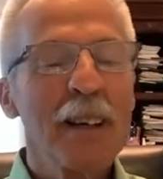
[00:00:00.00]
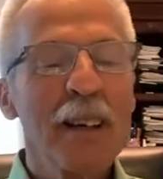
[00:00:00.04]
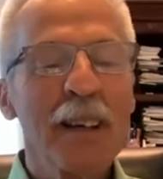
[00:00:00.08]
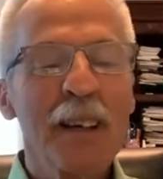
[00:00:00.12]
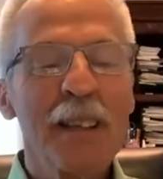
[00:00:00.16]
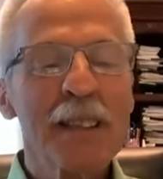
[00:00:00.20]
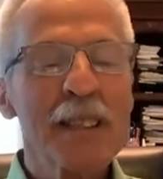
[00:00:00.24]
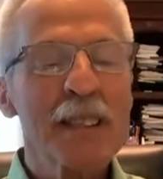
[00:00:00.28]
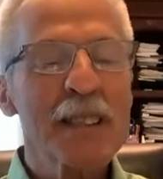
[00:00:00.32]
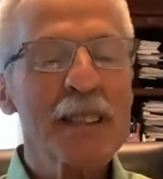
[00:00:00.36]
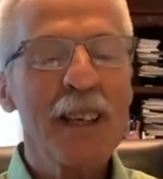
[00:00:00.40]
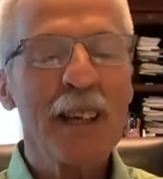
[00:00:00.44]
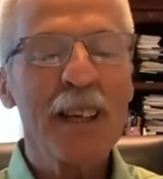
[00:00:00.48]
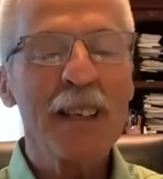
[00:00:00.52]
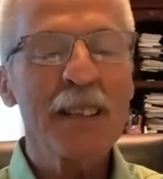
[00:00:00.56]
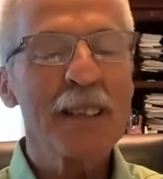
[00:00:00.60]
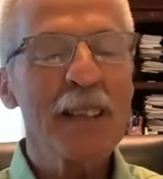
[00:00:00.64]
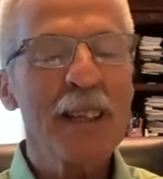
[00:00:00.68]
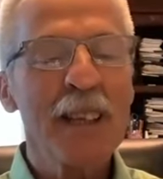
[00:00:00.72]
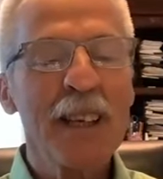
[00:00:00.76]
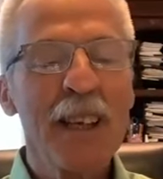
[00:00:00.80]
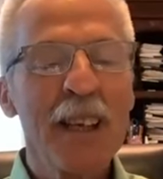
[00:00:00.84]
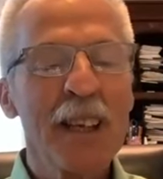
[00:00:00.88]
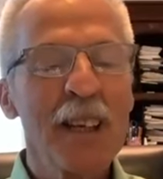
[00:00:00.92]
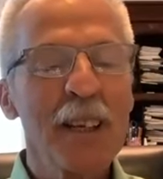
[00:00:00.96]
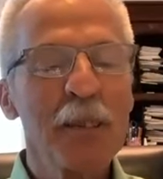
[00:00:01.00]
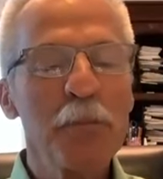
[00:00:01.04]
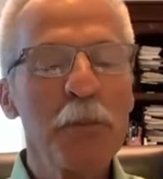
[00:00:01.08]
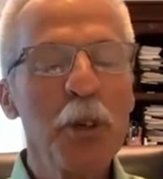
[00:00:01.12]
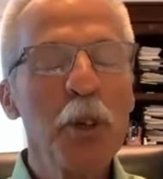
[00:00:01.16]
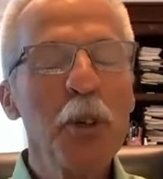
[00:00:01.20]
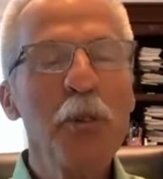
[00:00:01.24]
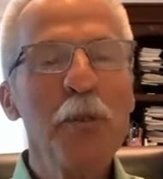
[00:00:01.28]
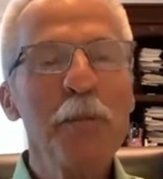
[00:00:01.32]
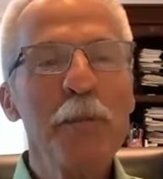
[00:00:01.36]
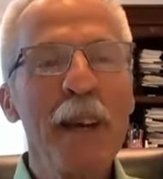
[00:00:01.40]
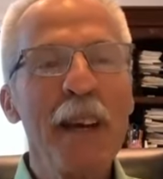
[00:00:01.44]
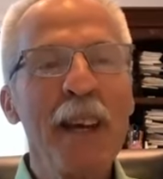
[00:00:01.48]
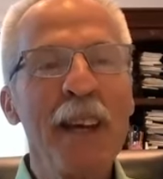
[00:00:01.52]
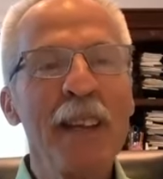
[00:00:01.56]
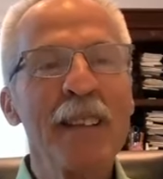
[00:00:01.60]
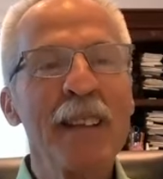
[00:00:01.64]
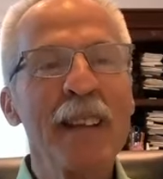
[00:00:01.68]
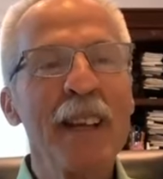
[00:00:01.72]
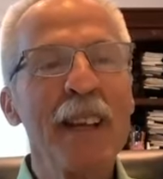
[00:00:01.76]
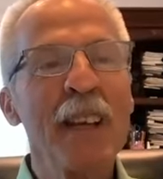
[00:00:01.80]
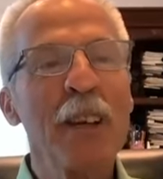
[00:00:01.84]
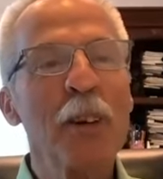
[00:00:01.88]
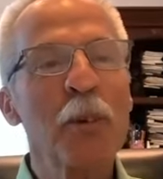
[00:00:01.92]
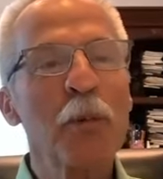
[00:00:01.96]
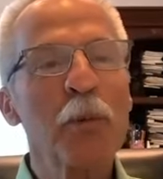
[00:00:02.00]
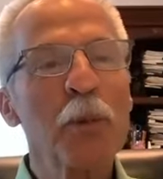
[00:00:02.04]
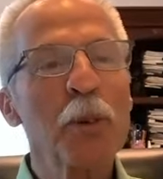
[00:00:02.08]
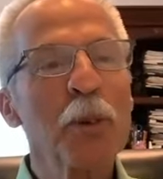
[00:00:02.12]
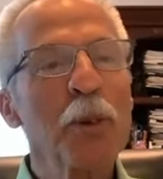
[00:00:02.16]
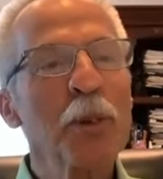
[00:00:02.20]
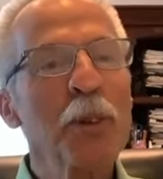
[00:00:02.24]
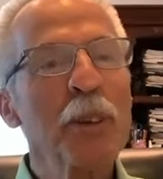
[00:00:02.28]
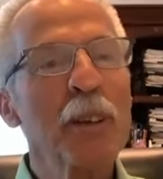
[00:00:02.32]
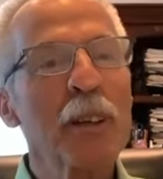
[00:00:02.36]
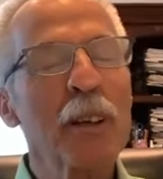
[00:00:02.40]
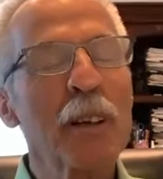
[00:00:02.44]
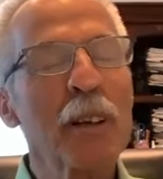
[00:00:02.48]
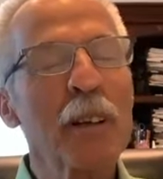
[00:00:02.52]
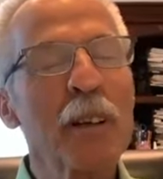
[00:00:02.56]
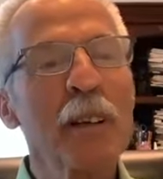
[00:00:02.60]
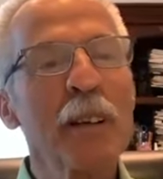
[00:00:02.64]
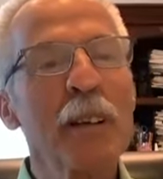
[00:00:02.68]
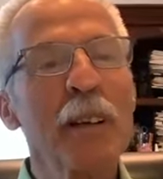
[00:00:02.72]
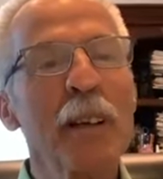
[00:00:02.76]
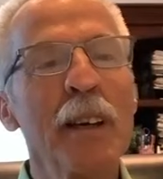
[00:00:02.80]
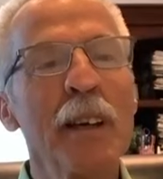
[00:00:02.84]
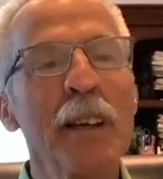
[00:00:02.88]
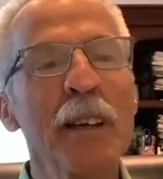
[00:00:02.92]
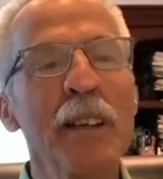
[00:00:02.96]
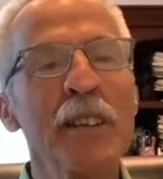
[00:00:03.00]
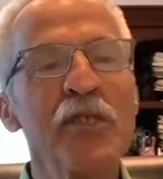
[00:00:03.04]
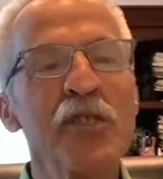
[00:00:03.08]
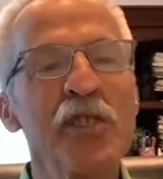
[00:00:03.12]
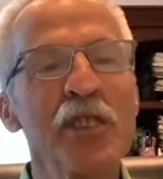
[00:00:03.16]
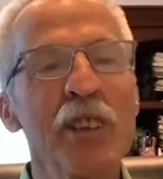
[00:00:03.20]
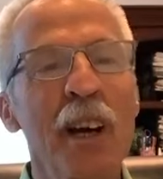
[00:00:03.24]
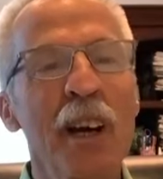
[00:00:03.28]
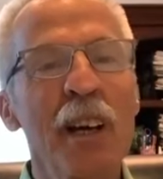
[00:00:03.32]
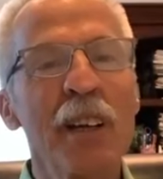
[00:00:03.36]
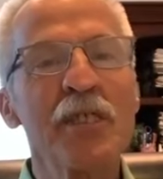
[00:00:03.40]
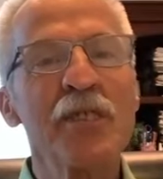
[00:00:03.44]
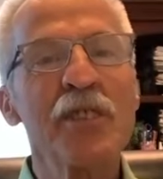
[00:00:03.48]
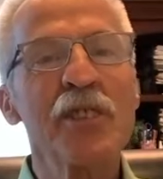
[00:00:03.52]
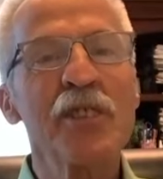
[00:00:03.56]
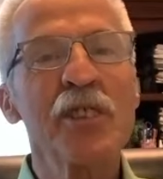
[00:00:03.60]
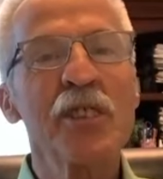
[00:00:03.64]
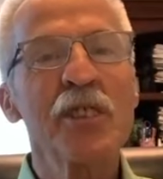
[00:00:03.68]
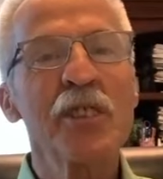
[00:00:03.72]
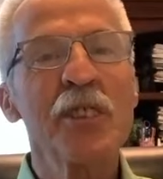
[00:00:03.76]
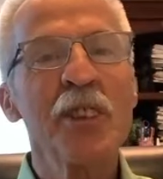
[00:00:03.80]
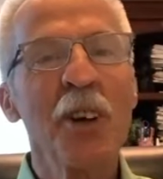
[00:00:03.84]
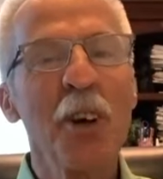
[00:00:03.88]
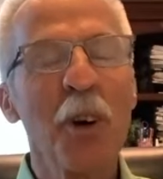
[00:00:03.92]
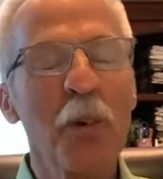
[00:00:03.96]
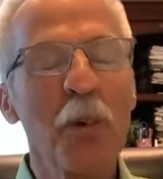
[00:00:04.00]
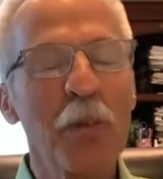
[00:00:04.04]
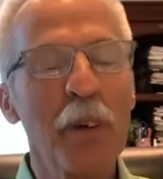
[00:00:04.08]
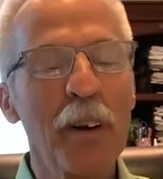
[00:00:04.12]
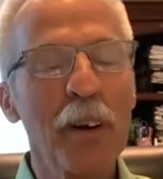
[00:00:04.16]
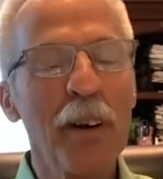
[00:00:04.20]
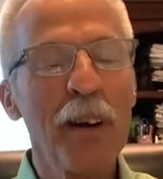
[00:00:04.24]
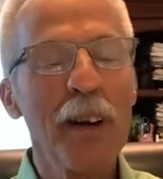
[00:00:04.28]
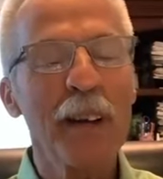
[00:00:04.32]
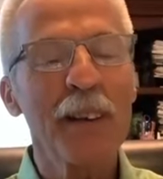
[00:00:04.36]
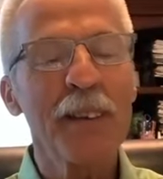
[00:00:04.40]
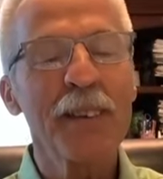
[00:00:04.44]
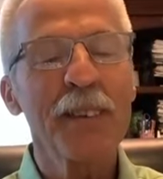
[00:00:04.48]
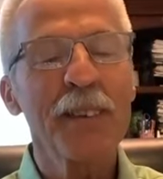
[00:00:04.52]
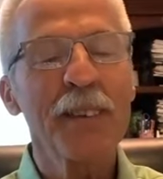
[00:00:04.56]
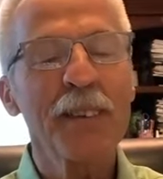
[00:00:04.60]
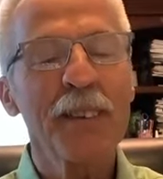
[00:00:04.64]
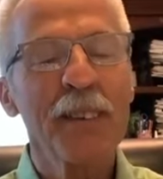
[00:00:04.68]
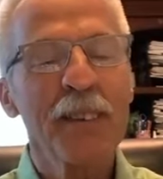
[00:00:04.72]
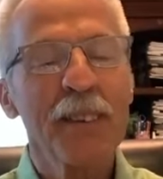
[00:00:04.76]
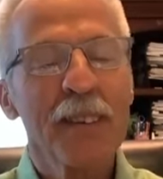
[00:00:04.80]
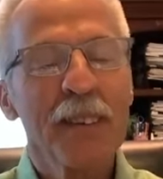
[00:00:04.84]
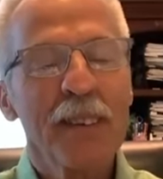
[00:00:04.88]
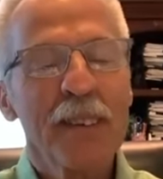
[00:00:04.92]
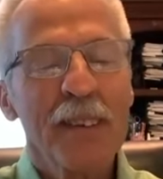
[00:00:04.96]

and say to him, Who made thee a ruler and a judge over us?